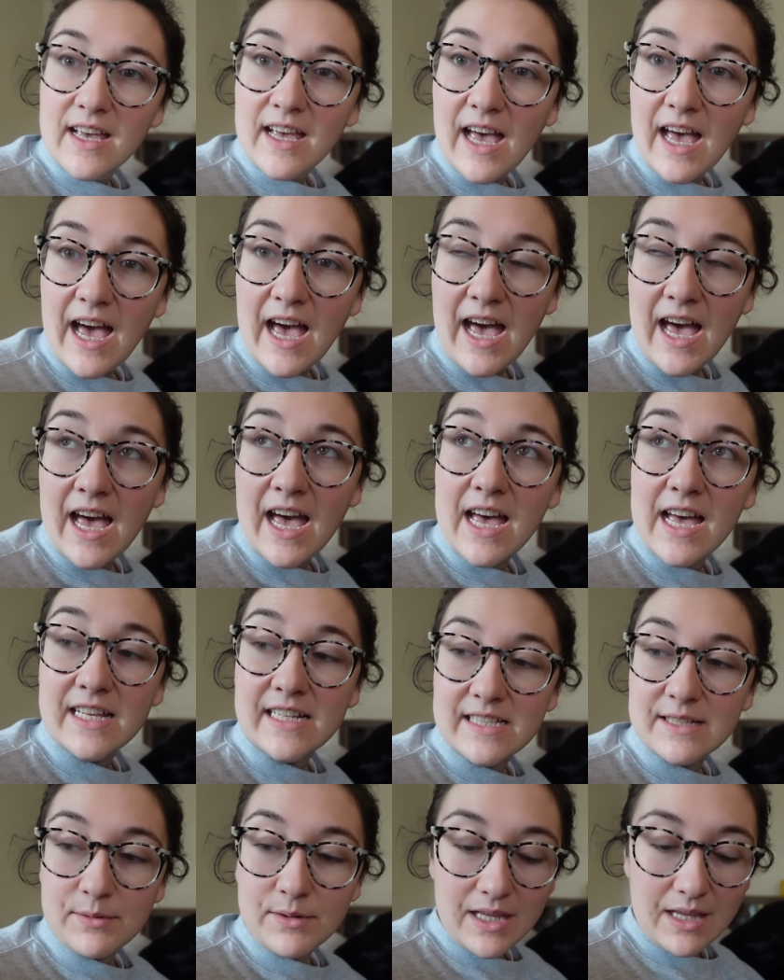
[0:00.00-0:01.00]

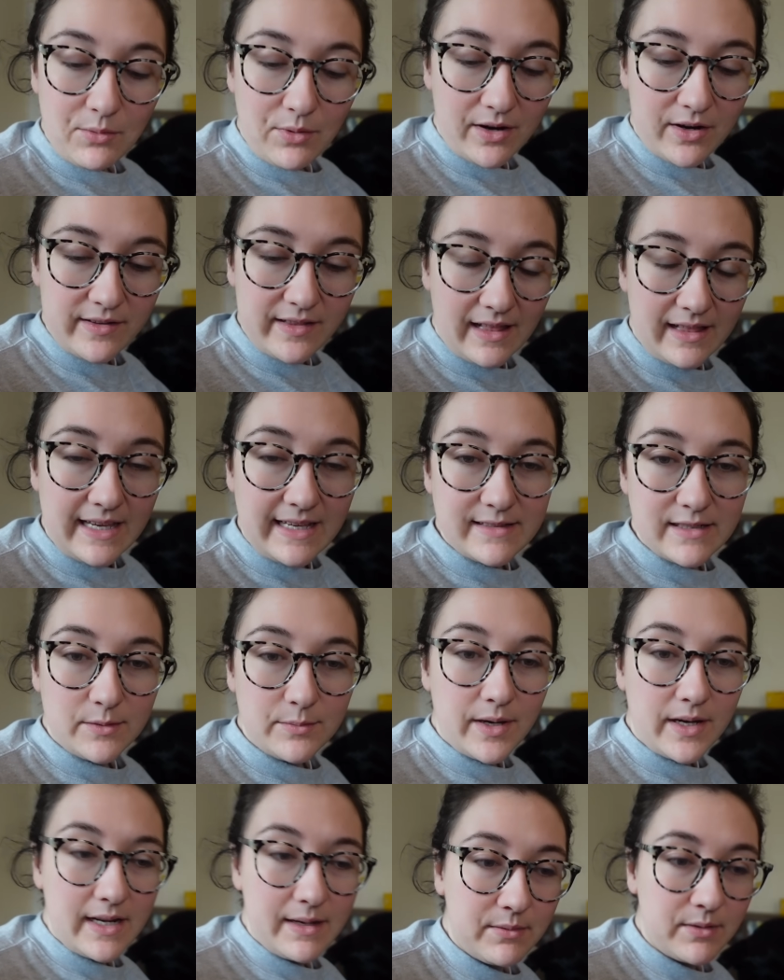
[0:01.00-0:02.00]
And I'm going to keep working on that later,
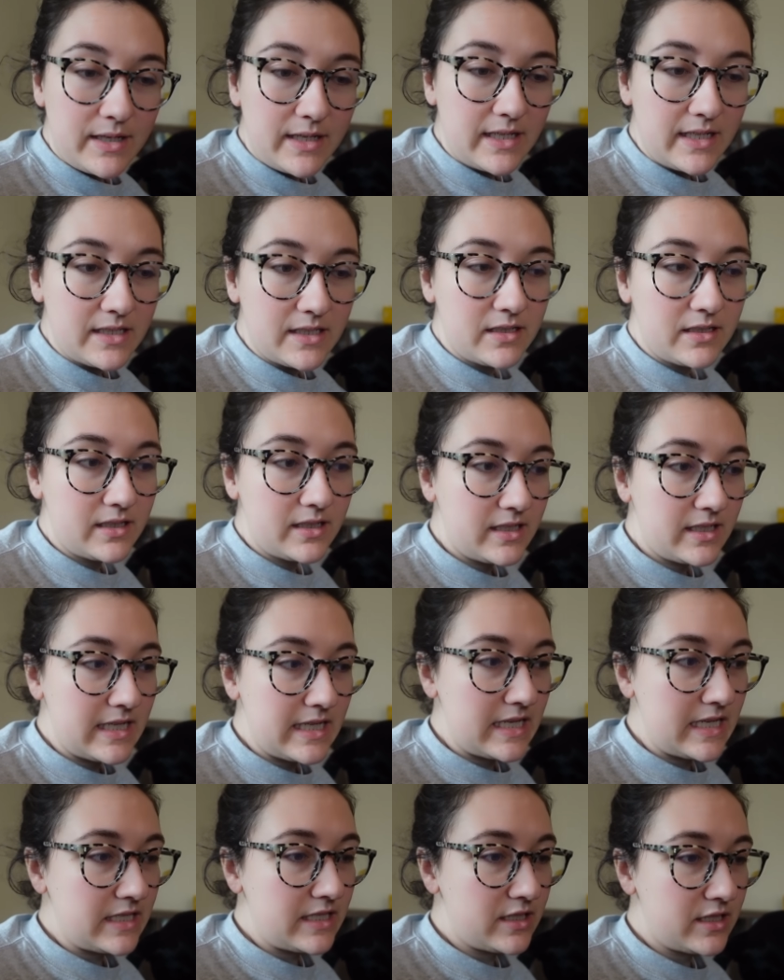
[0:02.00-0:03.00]
but
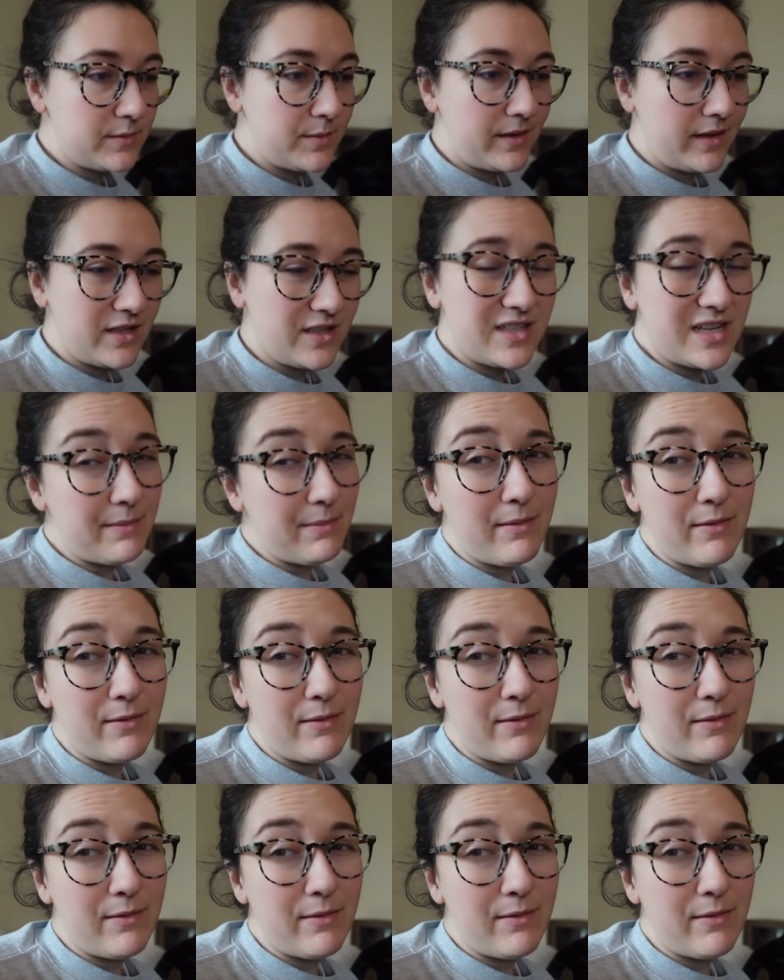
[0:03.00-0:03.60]
it's just about lunchtime.